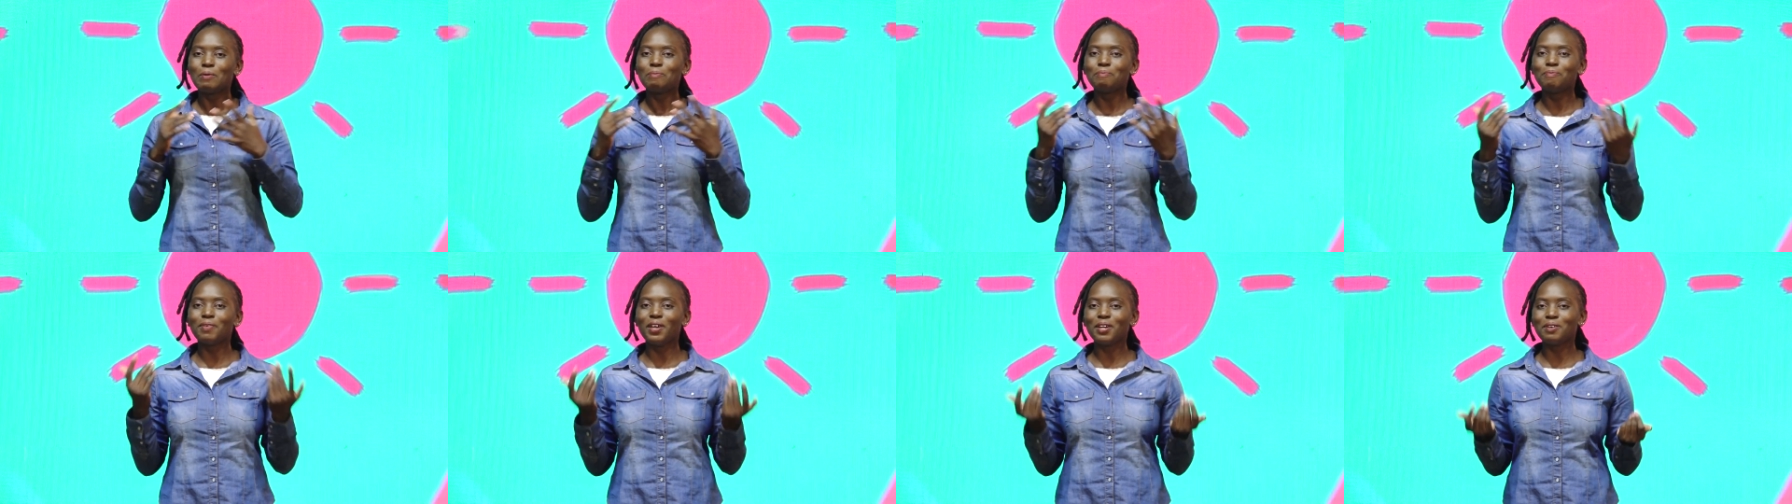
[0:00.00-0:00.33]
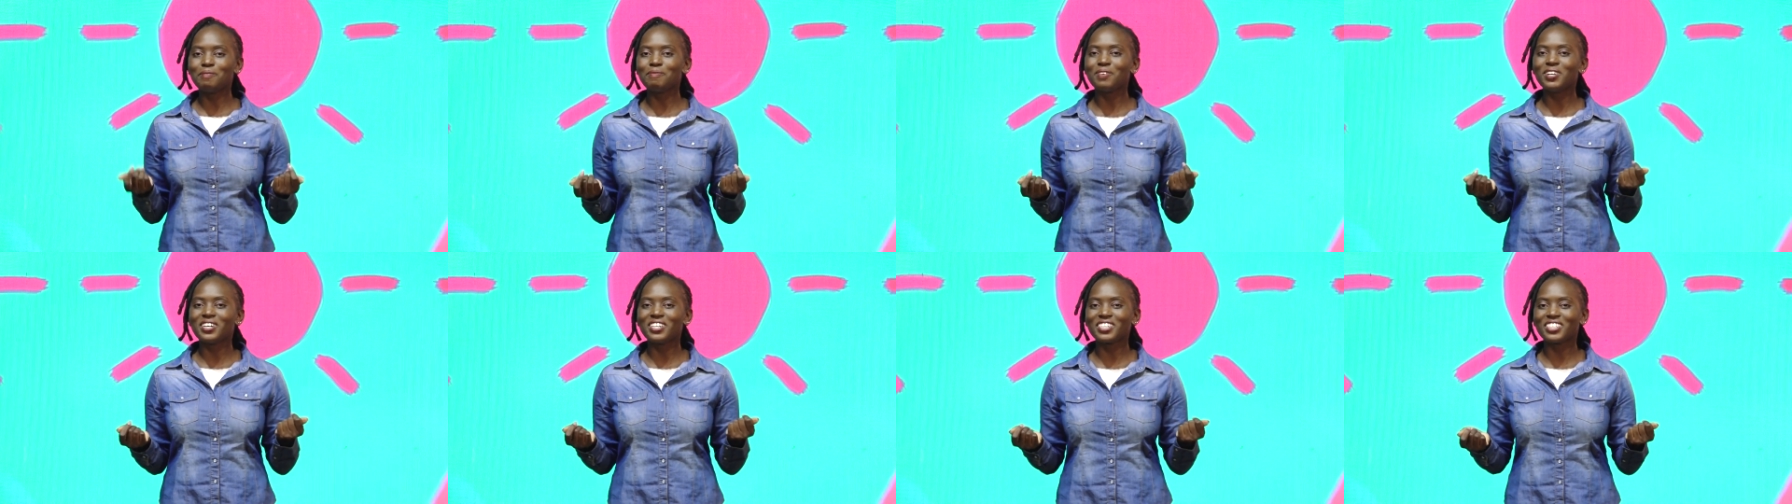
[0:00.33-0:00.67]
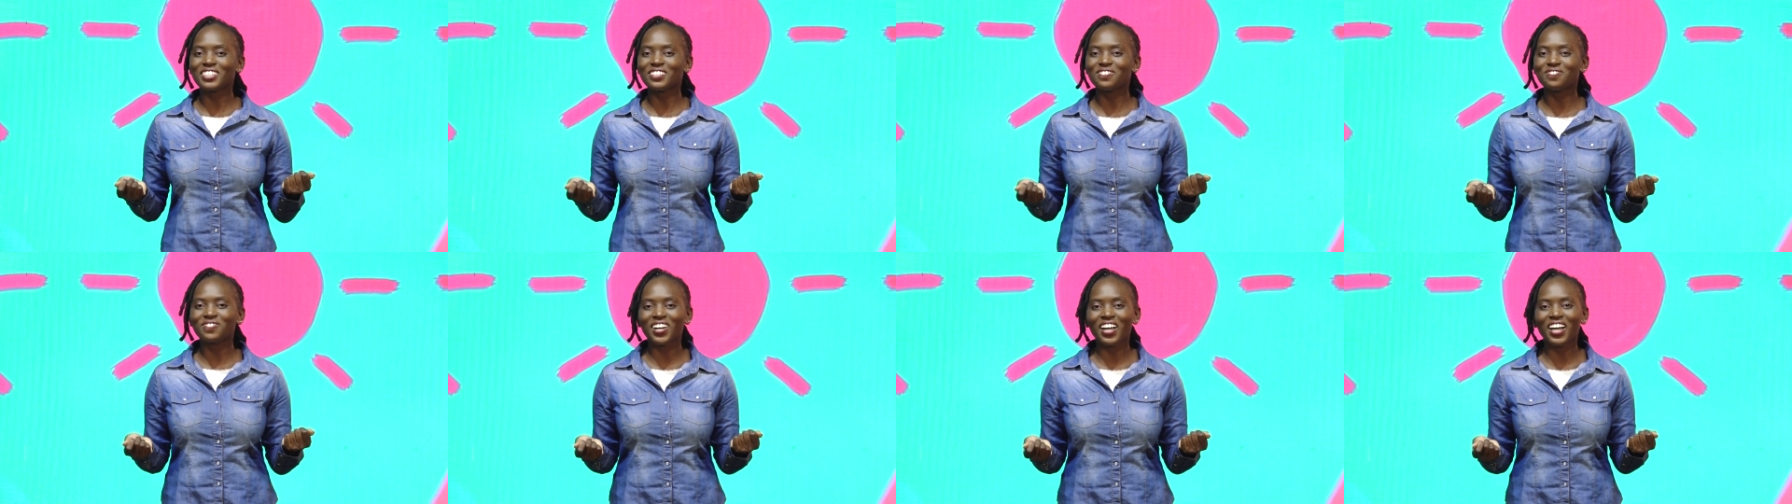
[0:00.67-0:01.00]

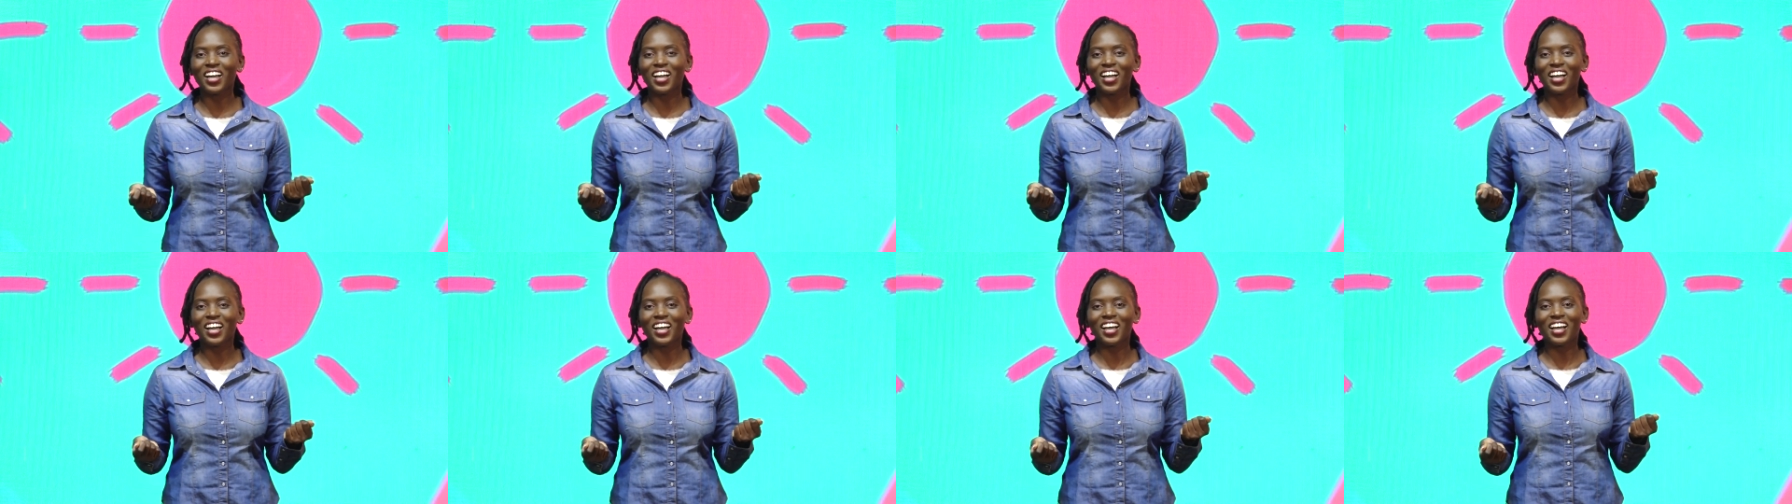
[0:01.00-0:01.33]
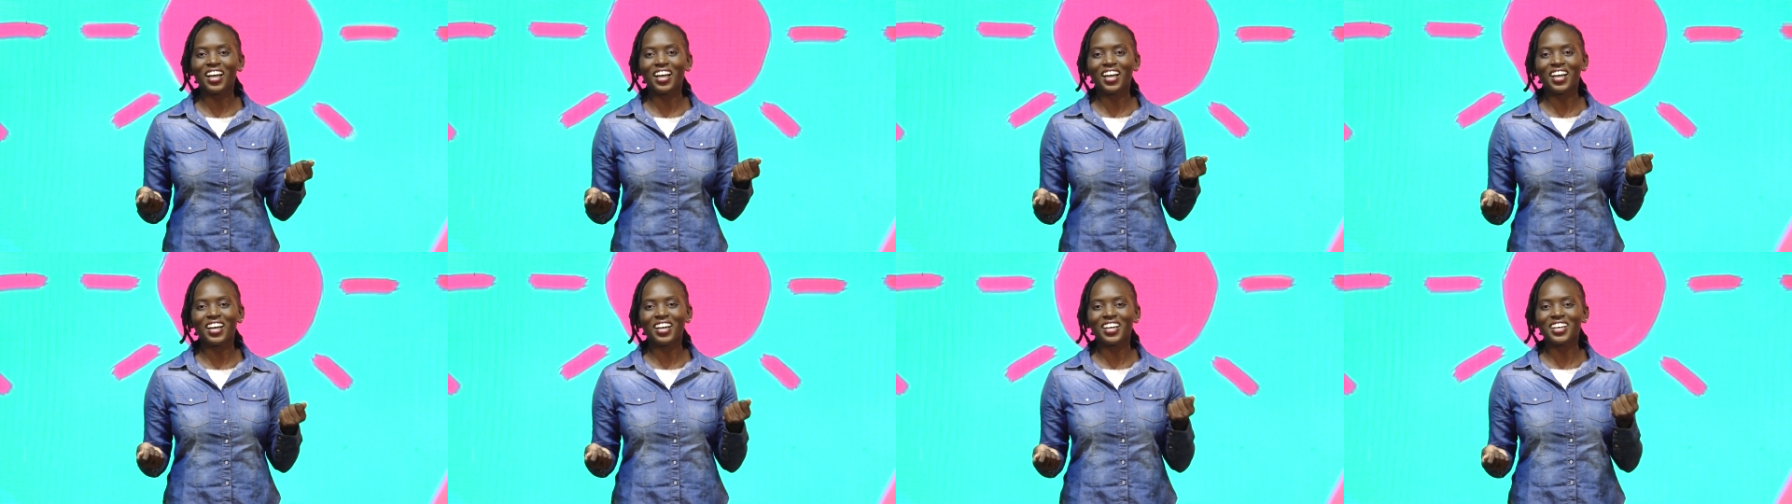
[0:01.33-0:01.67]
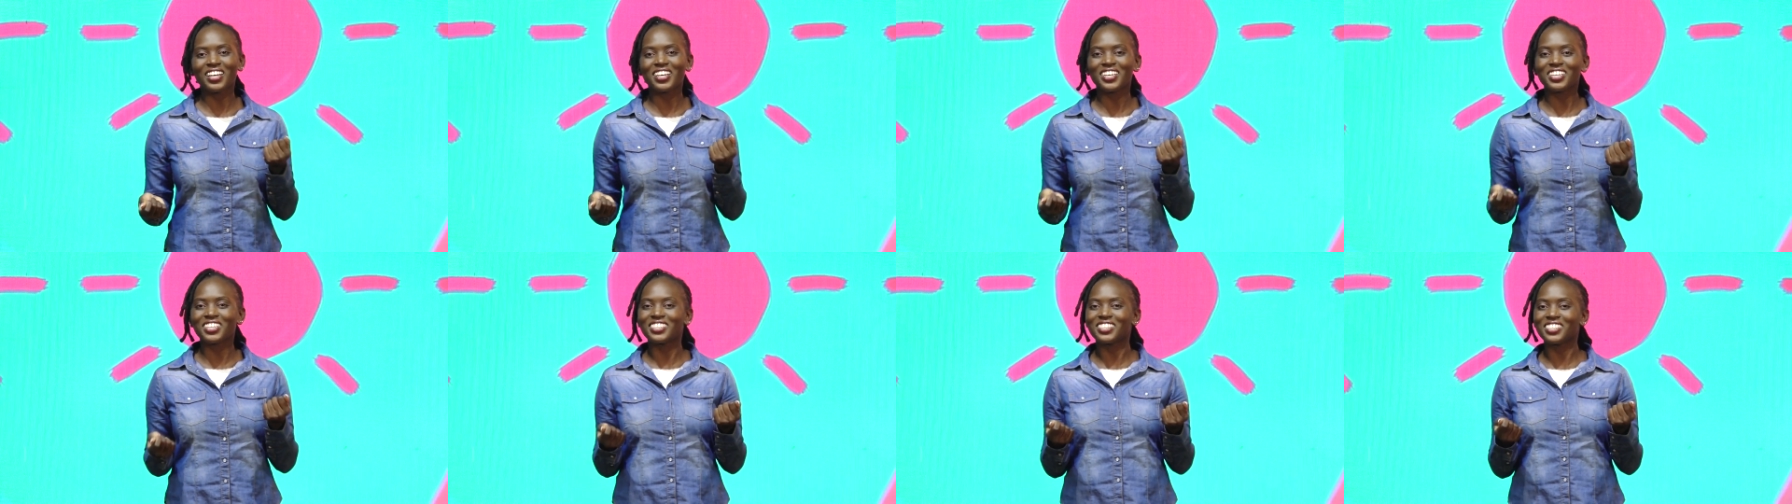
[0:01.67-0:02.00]
Memory
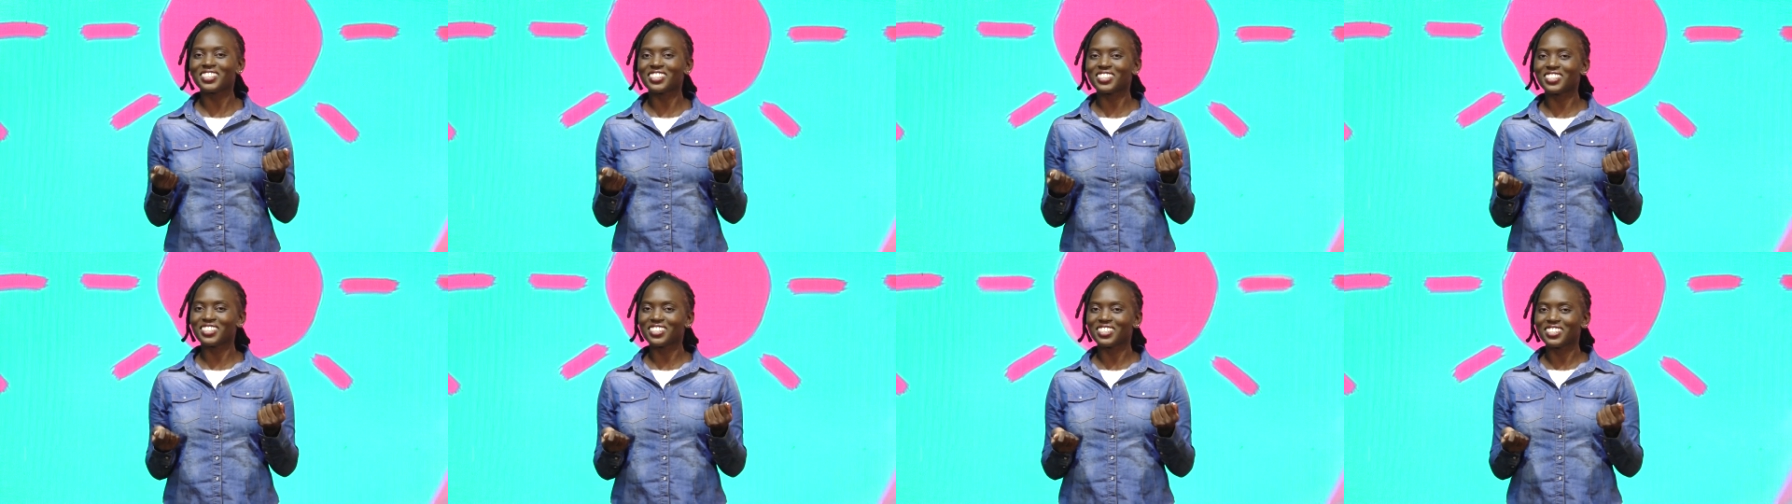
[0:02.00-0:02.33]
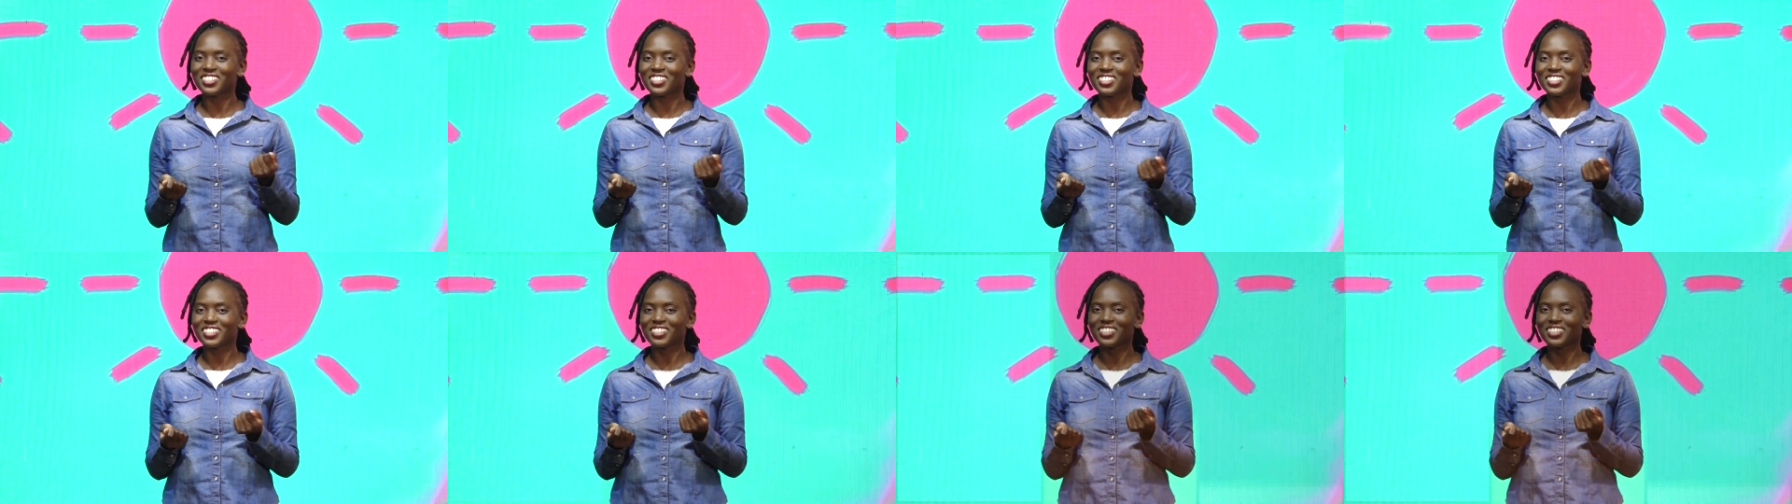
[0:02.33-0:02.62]
Verse.